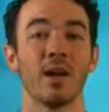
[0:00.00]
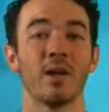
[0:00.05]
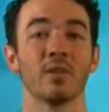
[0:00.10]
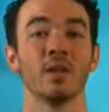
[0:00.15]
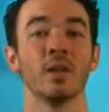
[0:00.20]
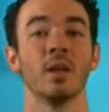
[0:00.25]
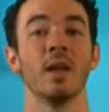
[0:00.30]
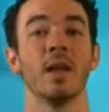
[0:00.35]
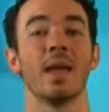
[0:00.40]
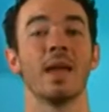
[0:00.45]

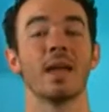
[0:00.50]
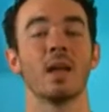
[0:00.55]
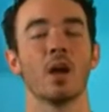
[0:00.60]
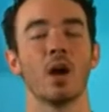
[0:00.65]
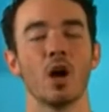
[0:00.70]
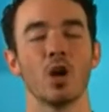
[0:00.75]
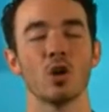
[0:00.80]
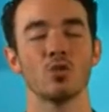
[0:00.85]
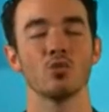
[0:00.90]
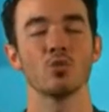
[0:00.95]
filed
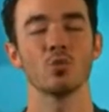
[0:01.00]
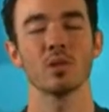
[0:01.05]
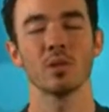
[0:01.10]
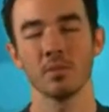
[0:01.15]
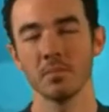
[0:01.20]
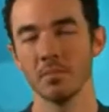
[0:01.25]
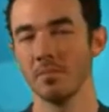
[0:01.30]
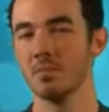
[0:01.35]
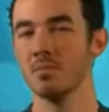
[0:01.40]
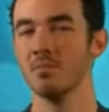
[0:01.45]
a
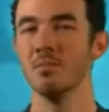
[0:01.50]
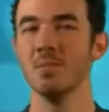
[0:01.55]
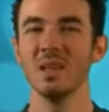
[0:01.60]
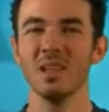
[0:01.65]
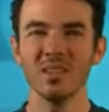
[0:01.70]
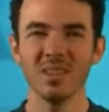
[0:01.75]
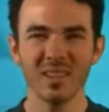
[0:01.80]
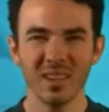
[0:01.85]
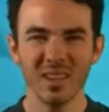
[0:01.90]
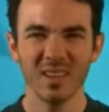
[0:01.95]
$100
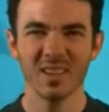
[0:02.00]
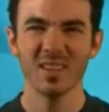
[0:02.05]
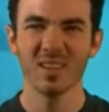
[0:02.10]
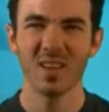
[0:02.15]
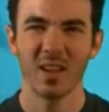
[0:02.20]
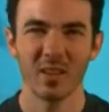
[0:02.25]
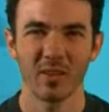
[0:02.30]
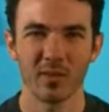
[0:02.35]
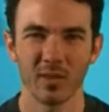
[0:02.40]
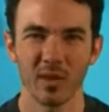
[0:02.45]

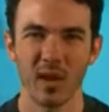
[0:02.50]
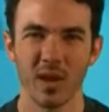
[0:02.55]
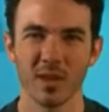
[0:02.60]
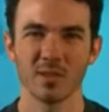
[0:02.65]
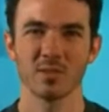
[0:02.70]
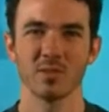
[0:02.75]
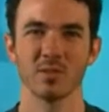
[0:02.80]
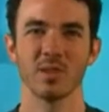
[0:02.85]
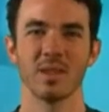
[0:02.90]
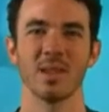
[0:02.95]
million
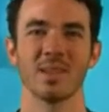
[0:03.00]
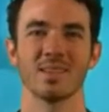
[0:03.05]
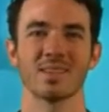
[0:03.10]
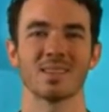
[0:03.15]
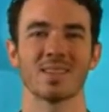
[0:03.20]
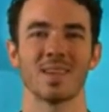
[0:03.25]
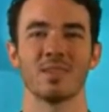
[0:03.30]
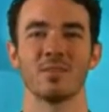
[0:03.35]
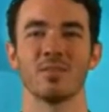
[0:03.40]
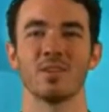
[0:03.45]
lawsuit
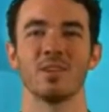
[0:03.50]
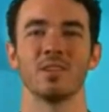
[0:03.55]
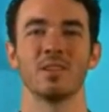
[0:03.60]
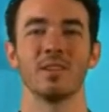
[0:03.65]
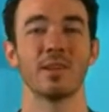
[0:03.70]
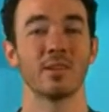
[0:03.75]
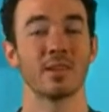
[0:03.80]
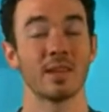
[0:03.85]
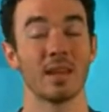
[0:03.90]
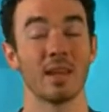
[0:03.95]
against
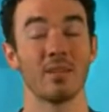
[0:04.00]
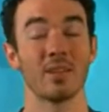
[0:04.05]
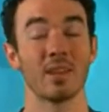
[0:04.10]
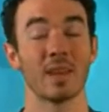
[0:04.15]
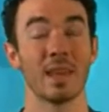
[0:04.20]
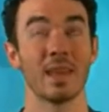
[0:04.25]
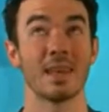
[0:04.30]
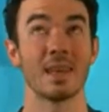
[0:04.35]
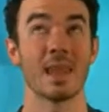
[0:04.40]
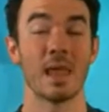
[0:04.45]
Seinfeld, Larry
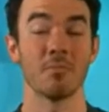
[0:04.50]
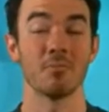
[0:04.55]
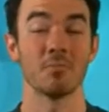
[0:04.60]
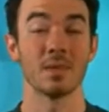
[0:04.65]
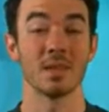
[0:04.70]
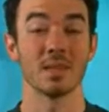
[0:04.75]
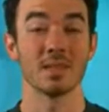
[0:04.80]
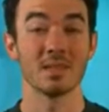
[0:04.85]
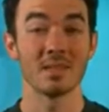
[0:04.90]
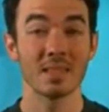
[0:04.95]
David, and
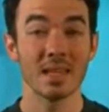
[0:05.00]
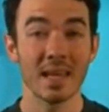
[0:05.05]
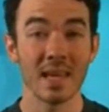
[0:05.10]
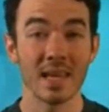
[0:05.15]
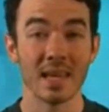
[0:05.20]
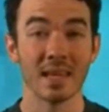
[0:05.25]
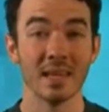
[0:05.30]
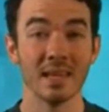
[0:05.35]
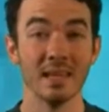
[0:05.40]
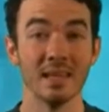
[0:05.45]

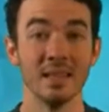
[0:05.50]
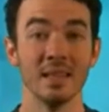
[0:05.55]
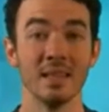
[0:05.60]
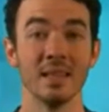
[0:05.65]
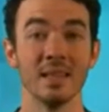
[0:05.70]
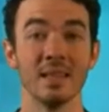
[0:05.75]
NBC.